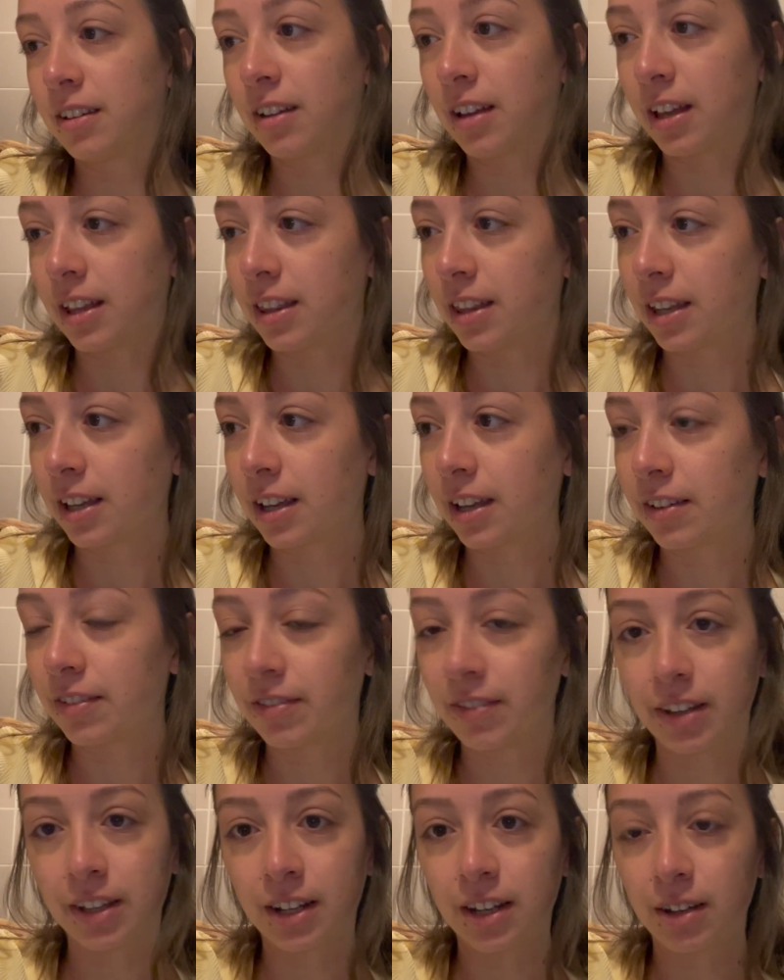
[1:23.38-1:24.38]
I think I
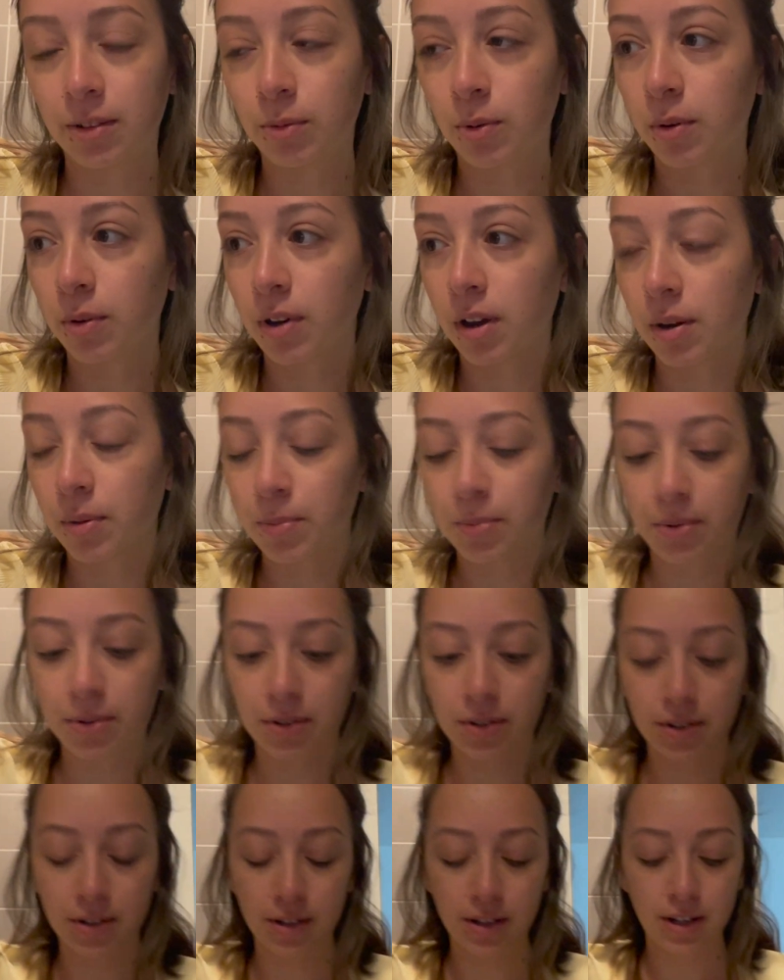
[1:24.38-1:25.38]
finally woke up
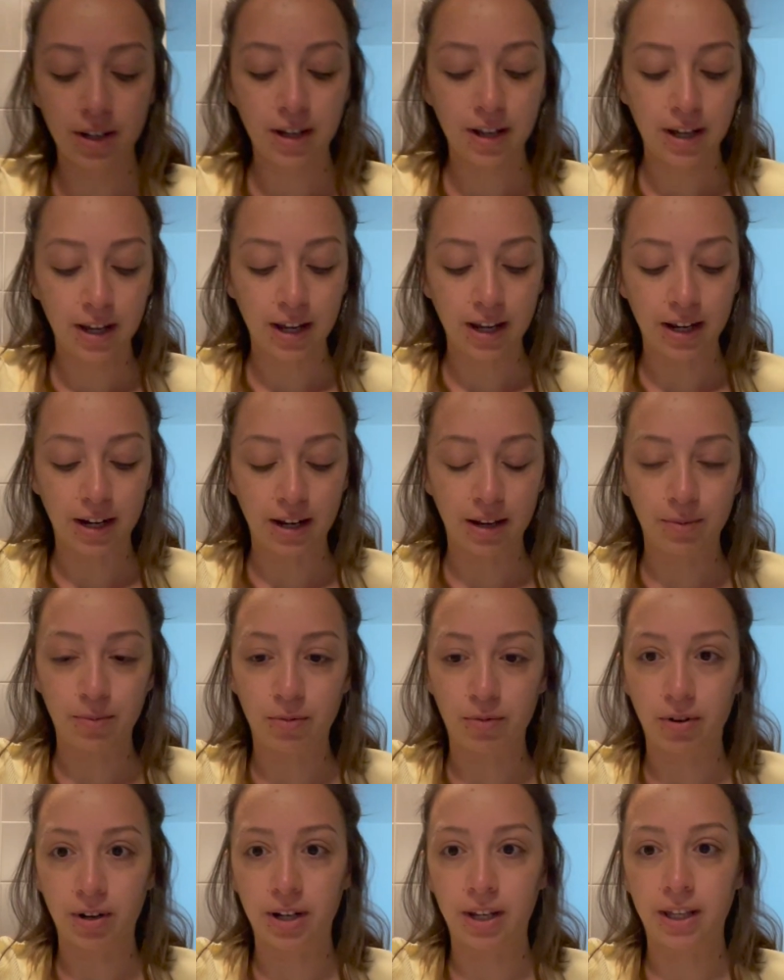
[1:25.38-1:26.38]
and I'm
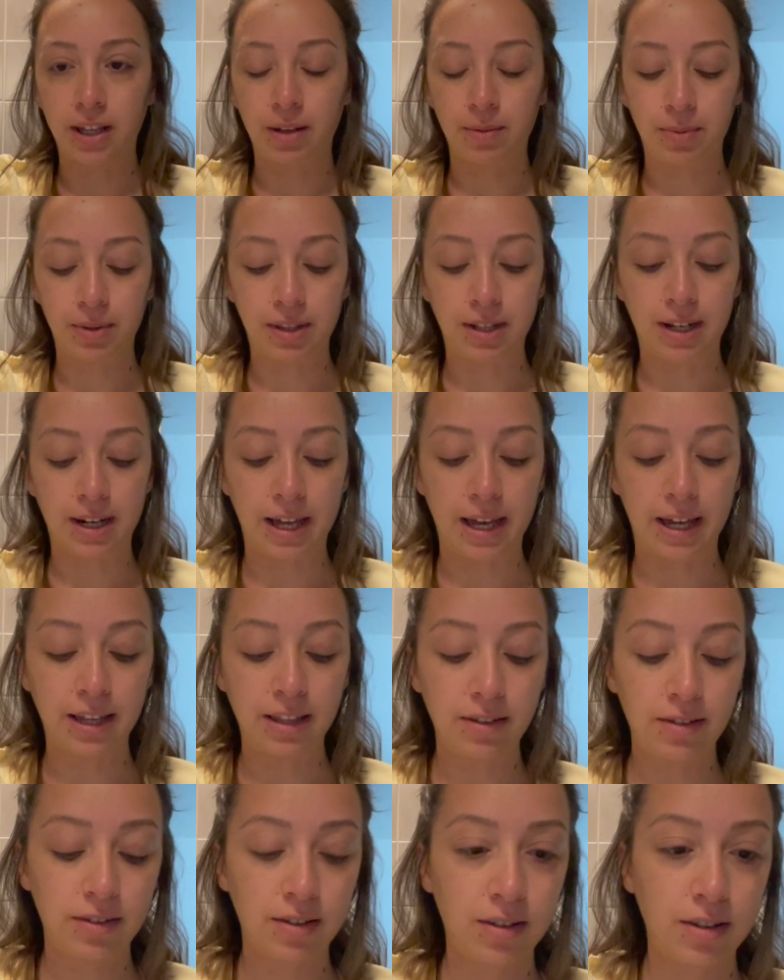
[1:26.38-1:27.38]
running a bit late.
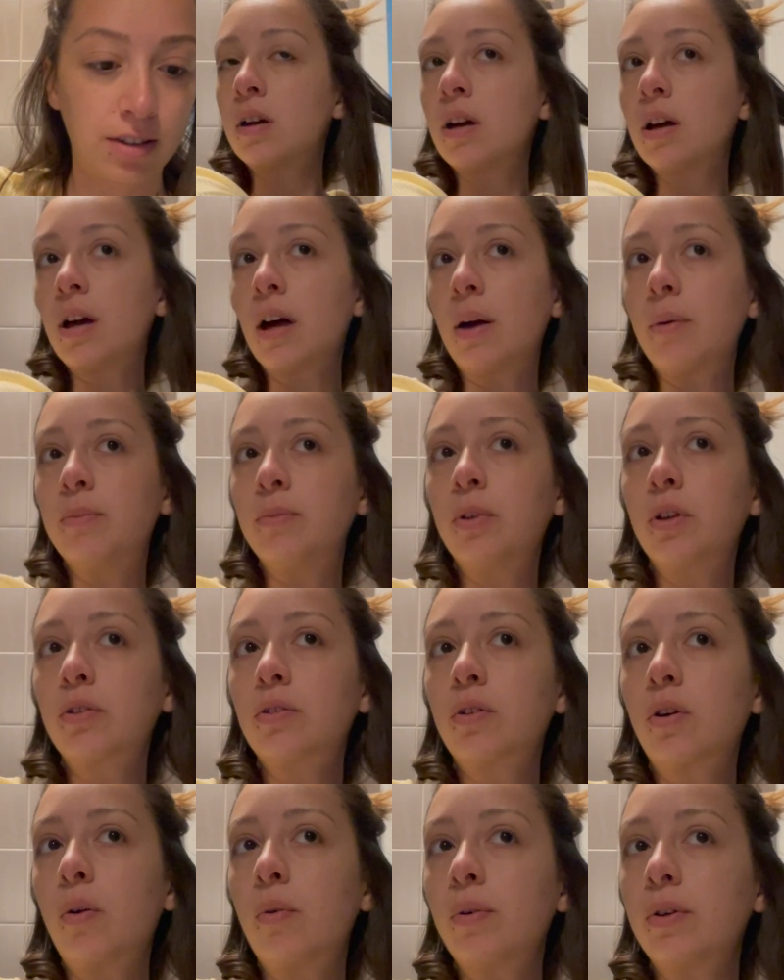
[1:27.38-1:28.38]
I'm not
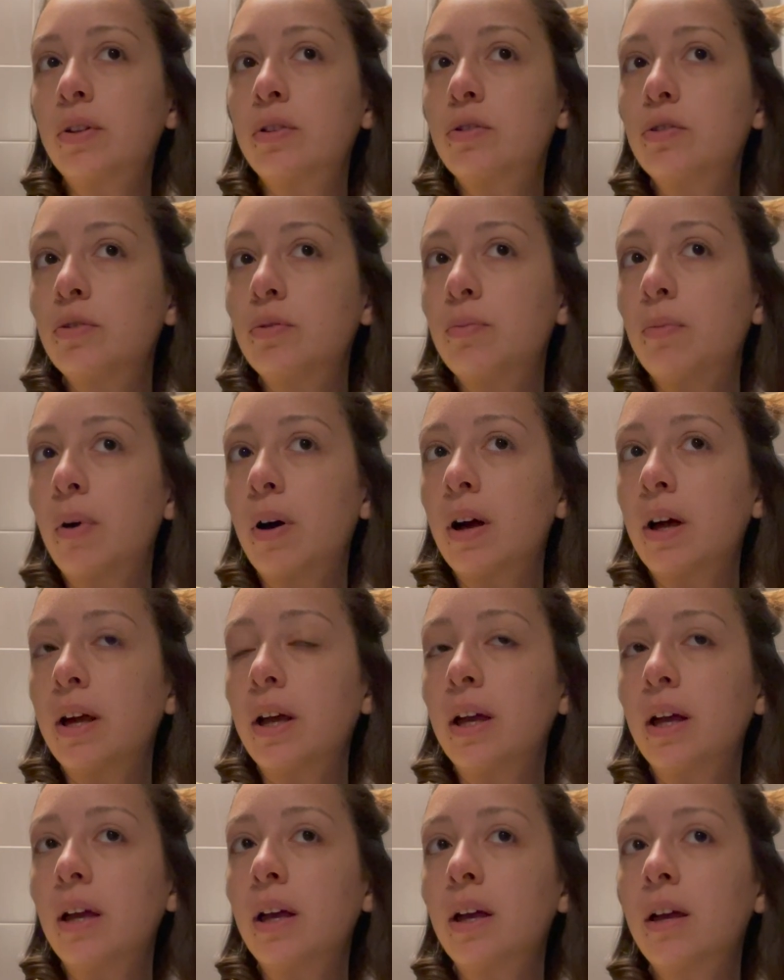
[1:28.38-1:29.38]
going to
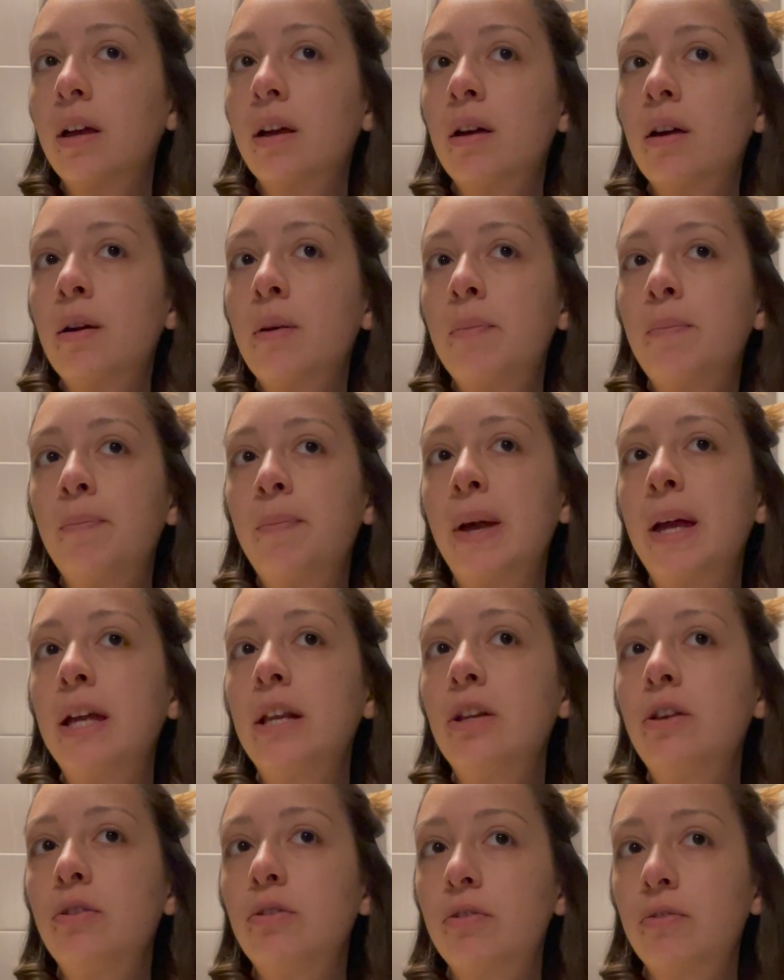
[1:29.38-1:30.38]
my
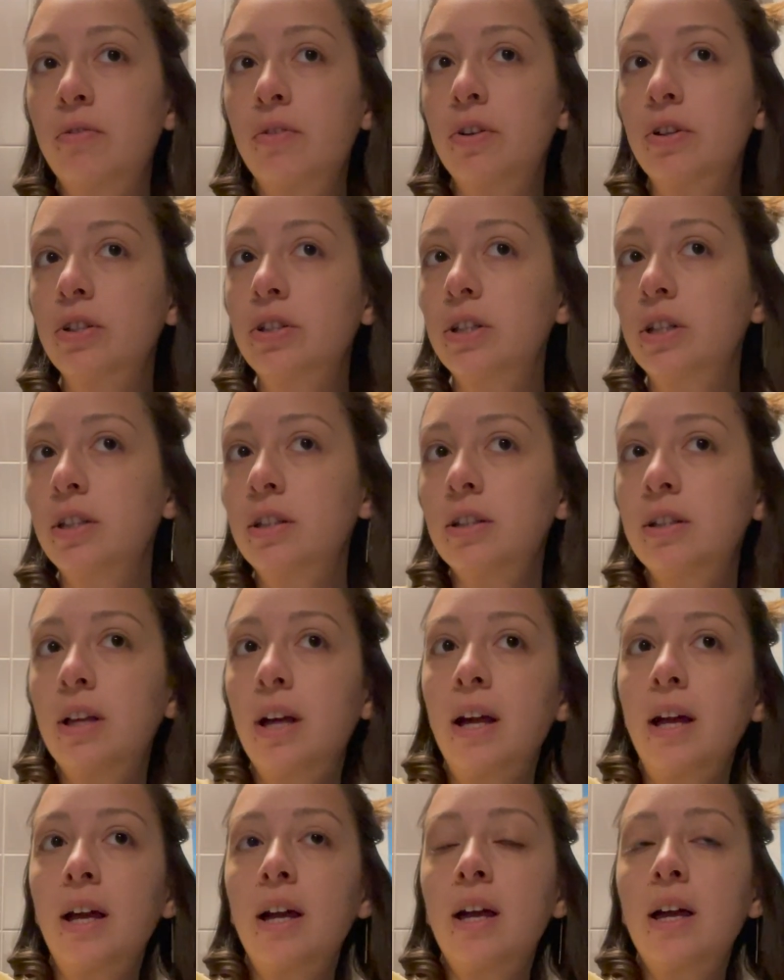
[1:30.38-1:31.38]
main university
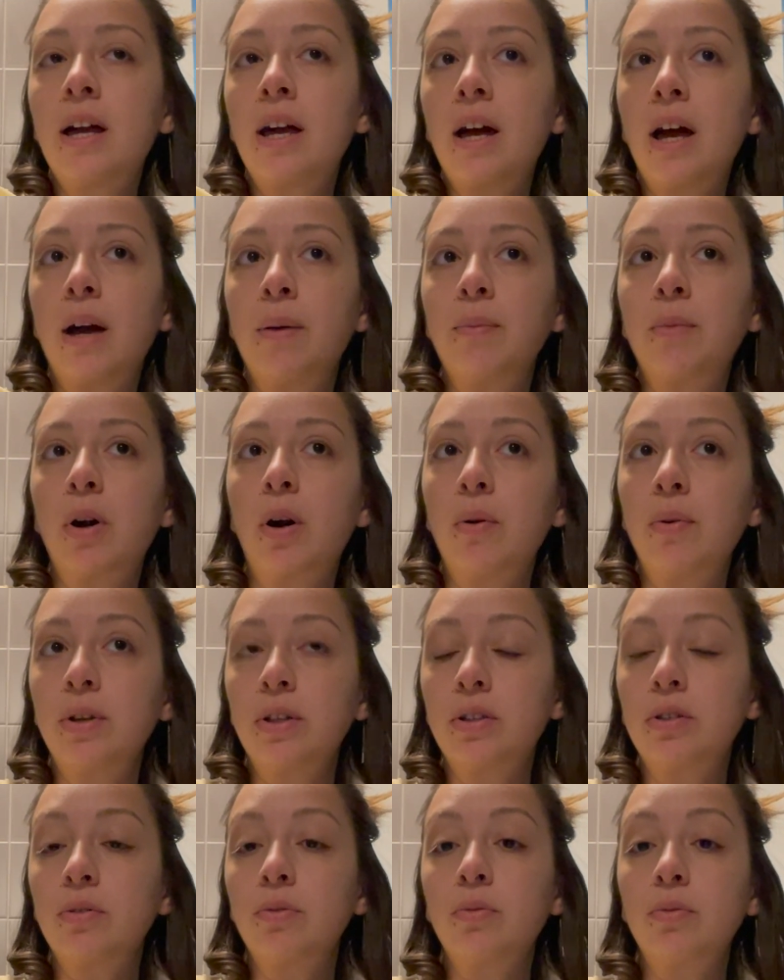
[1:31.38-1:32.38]
today. I'm going
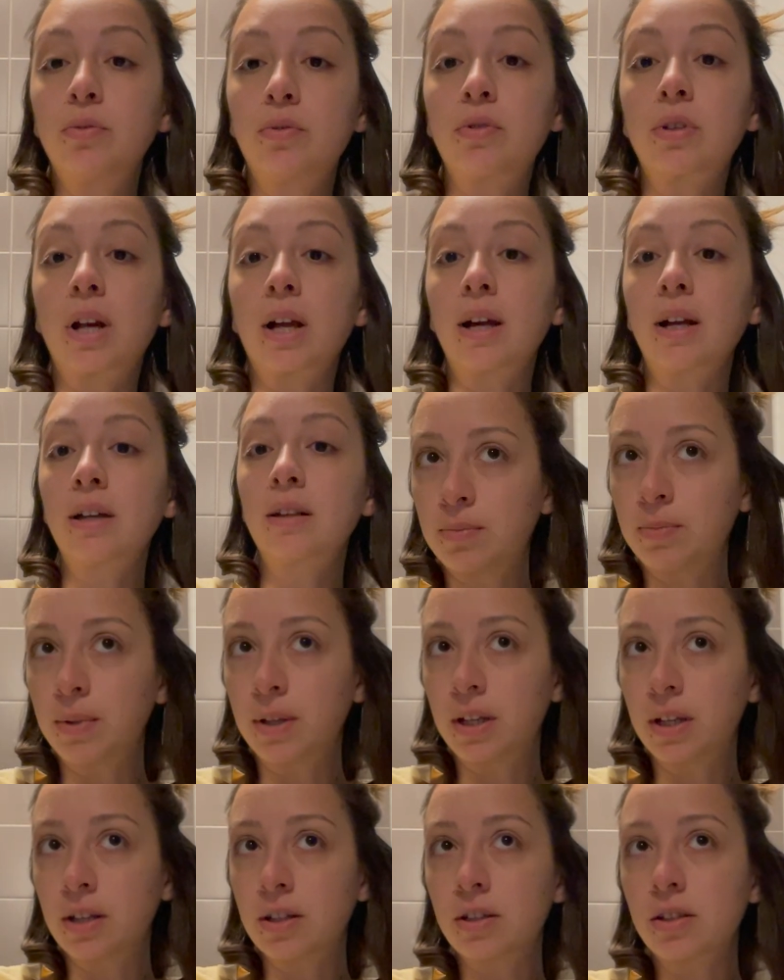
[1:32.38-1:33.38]
to Utrecht
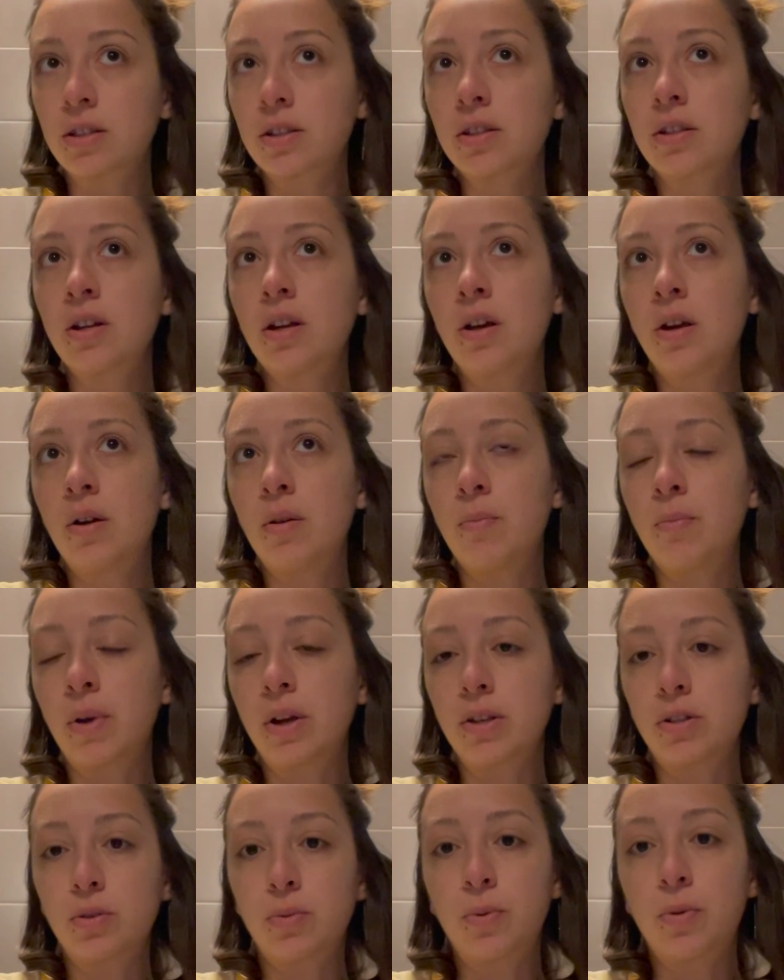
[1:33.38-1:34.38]
because my
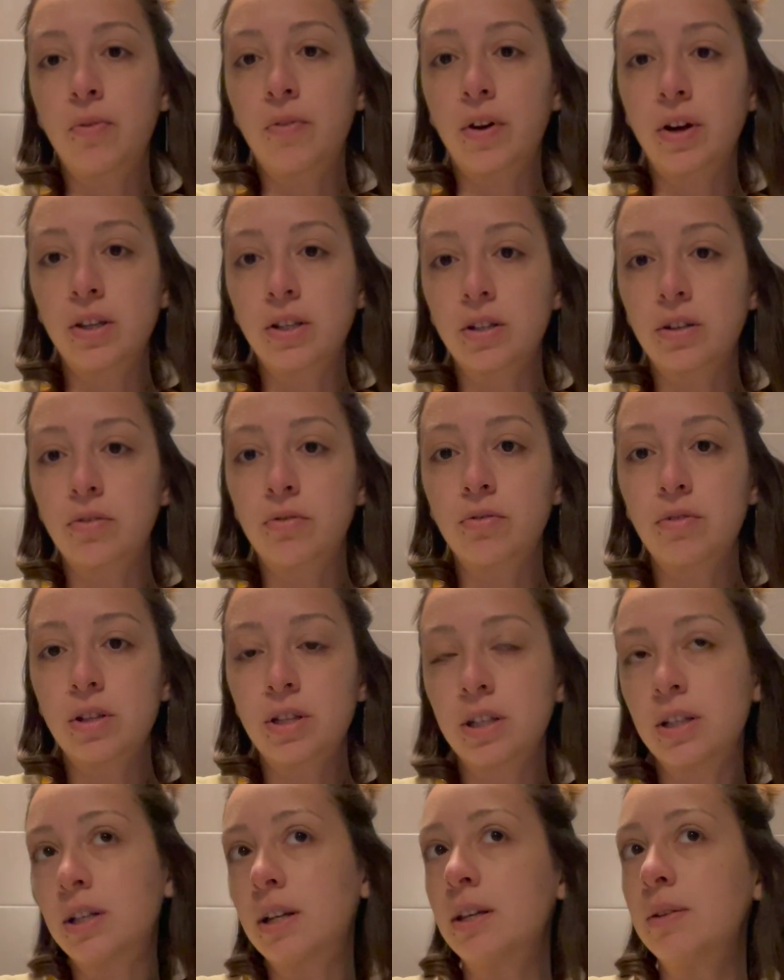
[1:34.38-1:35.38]
supervisor
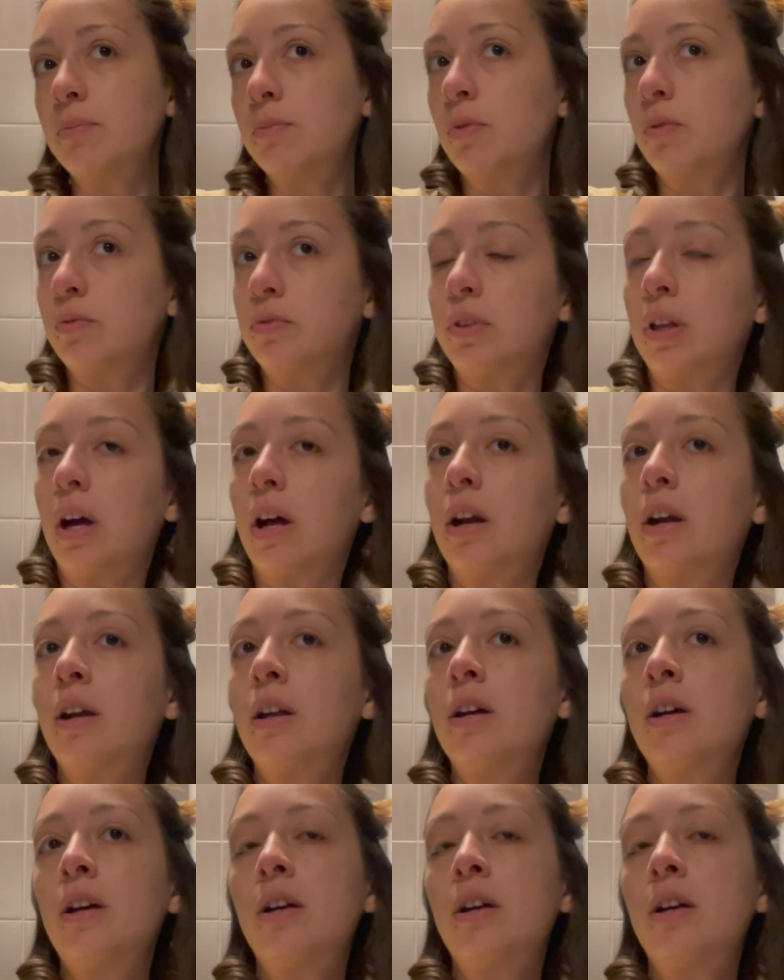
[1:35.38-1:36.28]
recently moved there.